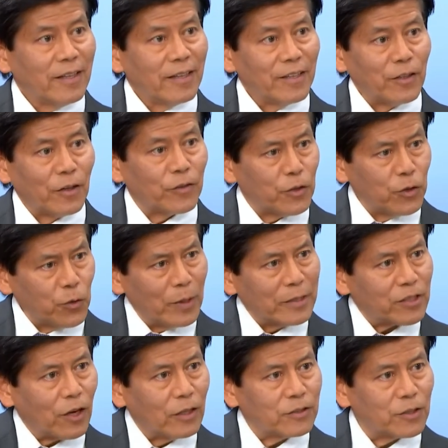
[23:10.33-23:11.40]
You know, the
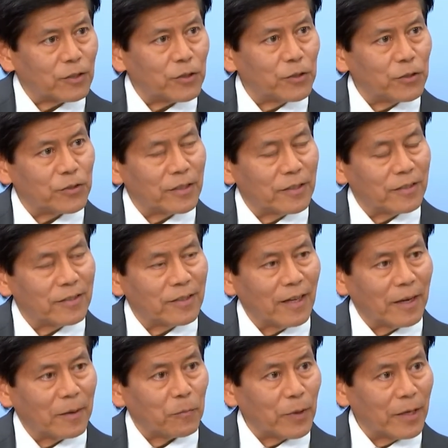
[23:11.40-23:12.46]
U.S. Constitution,
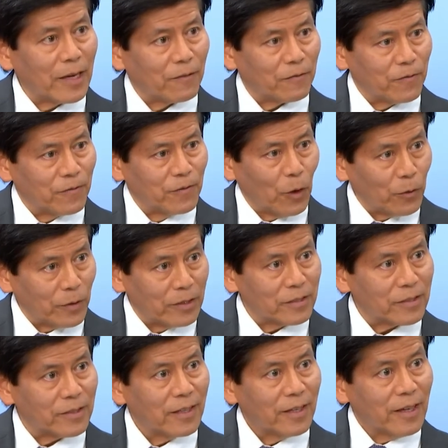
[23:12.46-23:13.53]
we have
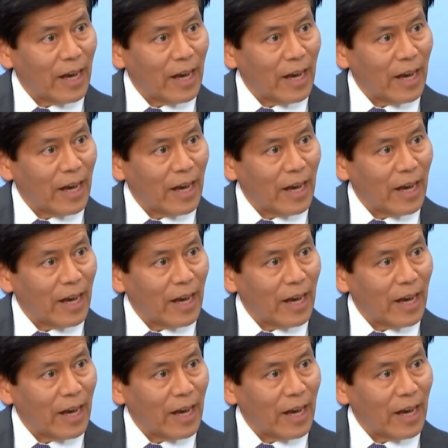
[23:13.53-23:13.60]
noticed,